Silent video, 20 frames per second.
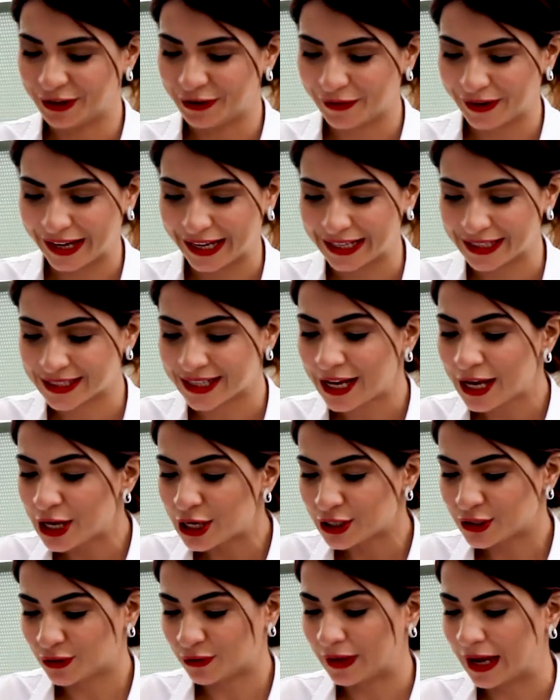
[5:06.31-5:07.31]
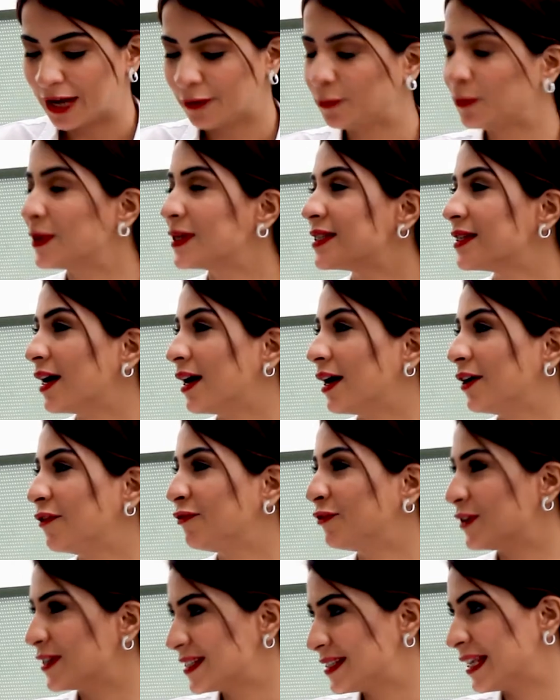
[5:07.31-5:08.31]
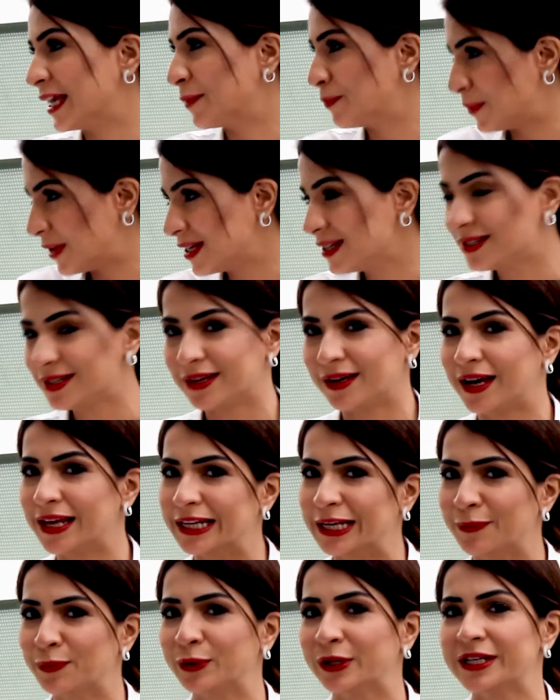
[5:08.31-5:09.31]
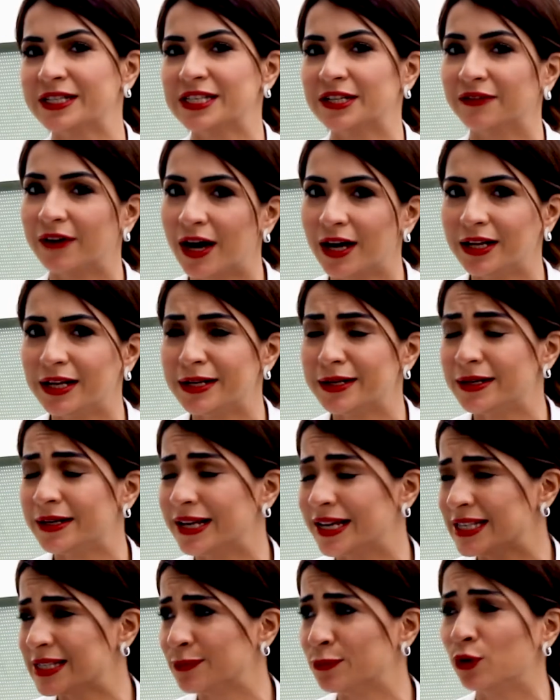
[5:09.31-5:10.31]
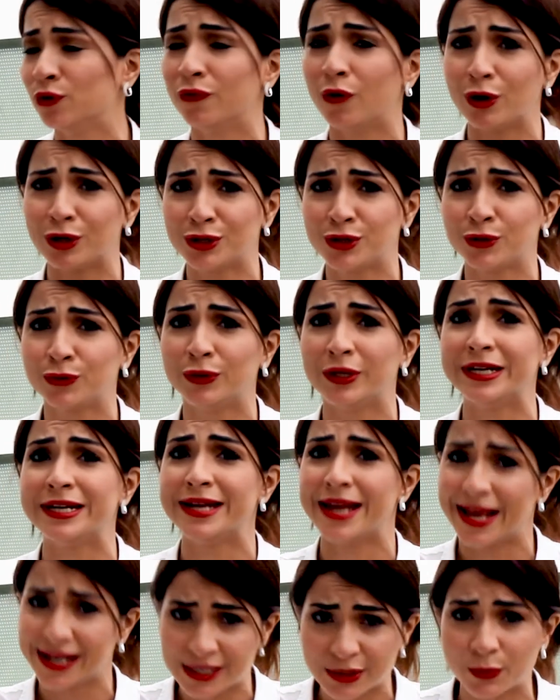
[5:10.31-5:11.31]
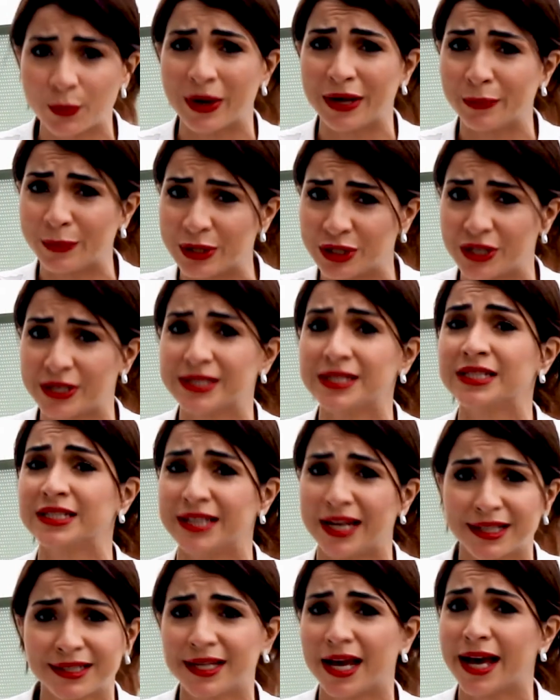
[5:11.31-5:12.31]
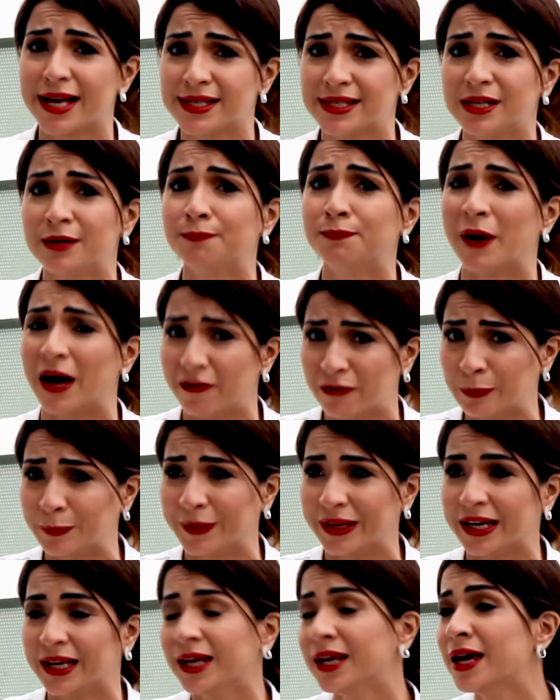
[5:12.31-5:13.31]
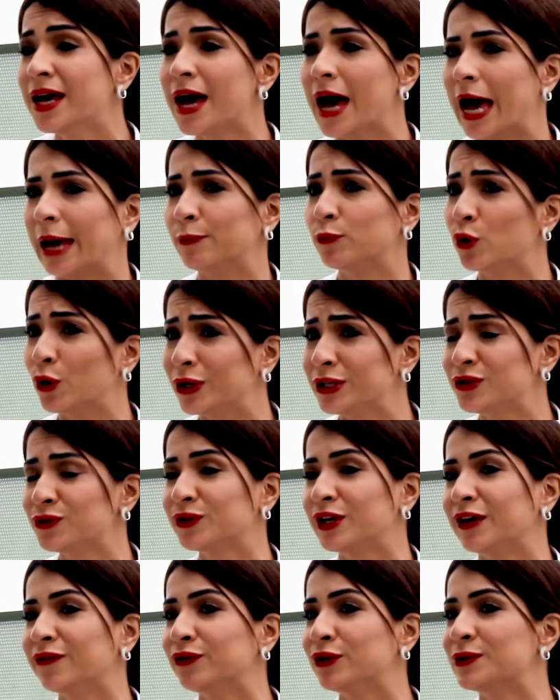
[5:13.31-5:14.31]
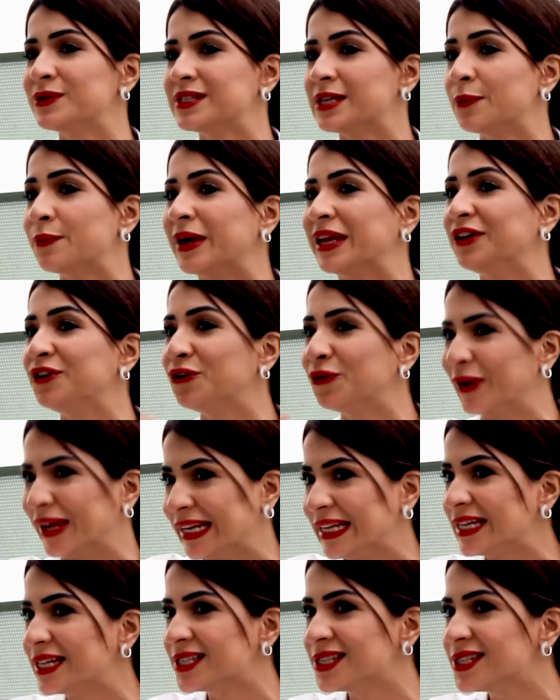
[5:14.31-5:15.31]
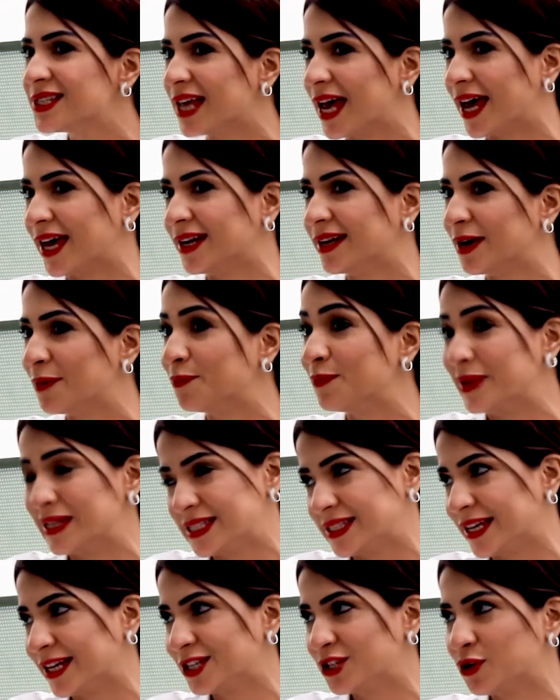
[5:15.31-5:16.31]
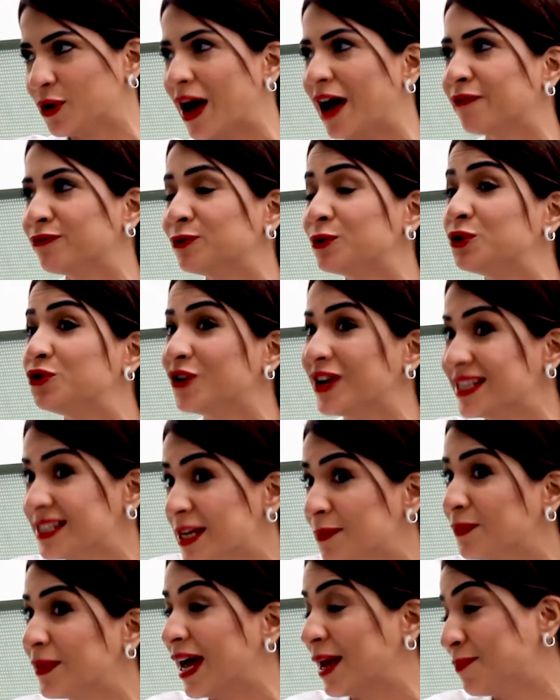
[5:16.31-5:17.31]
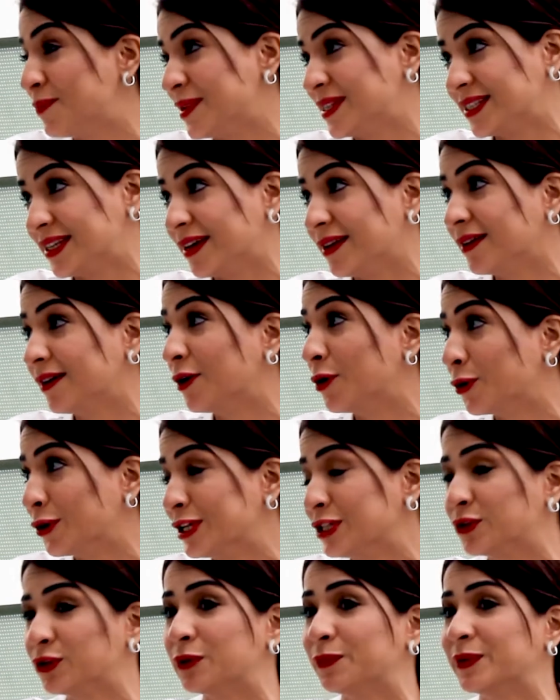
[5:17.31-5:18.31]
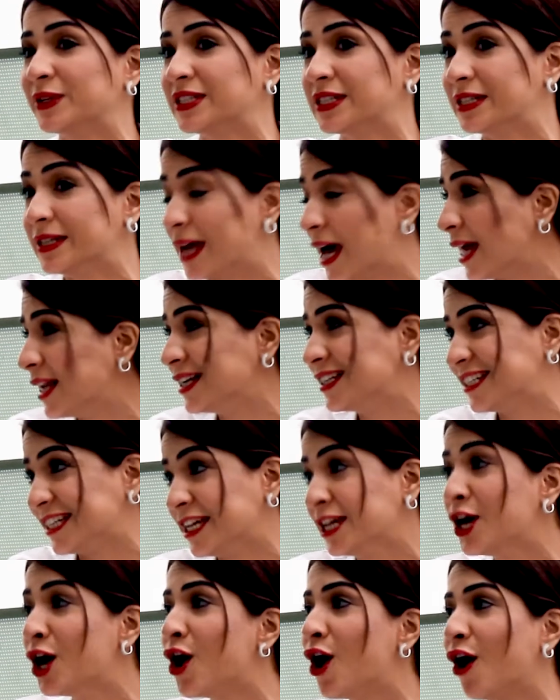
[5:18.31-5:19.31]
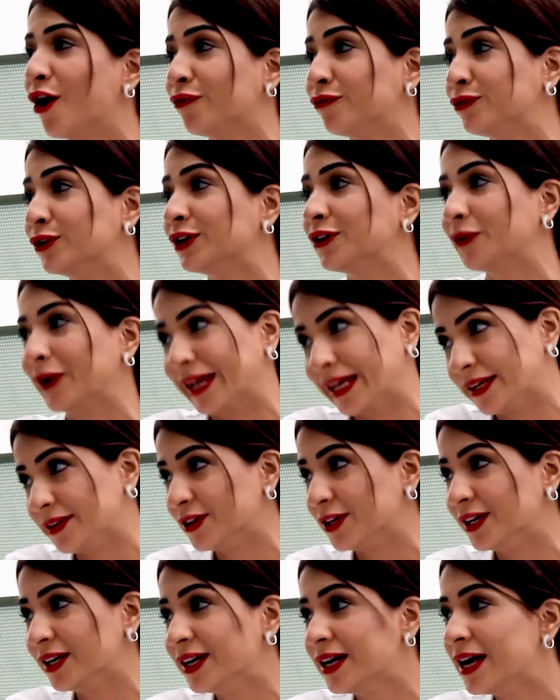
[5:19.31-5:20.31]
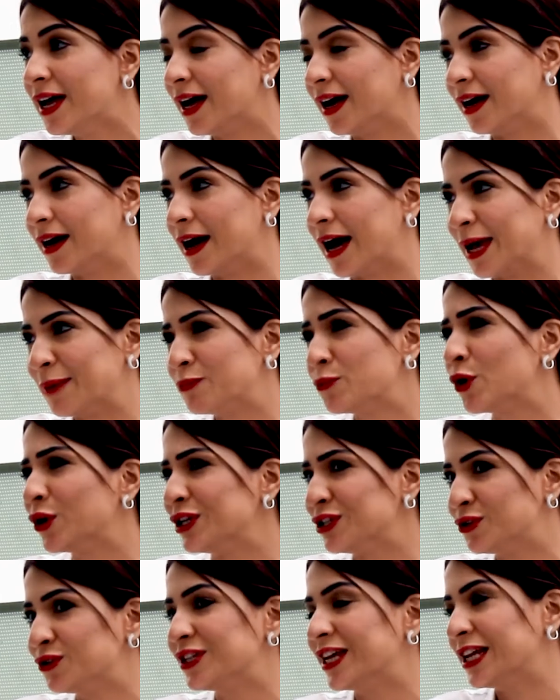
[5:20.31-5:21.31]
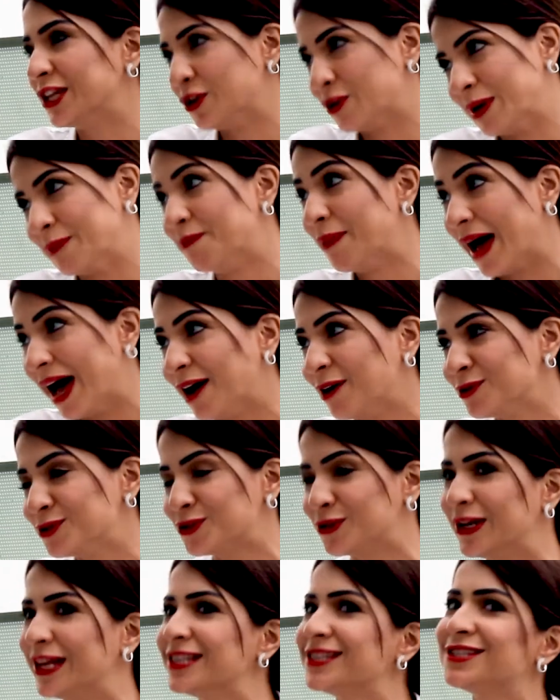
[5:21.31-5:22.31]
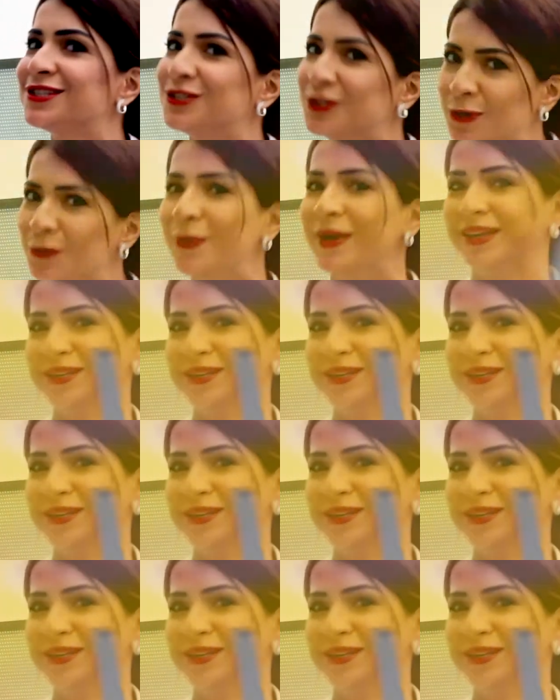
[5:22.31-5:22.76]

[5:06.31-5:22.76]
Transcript: great. So that was our first segment, Halke Phulke Sawal, and let's move on to the next one, which is Ductizer Power Play. I'm going to give you some ingredients and a biscuit. You have to dress up that biscuit according to the personality of the cricketer I'm going to tell you about. So let's do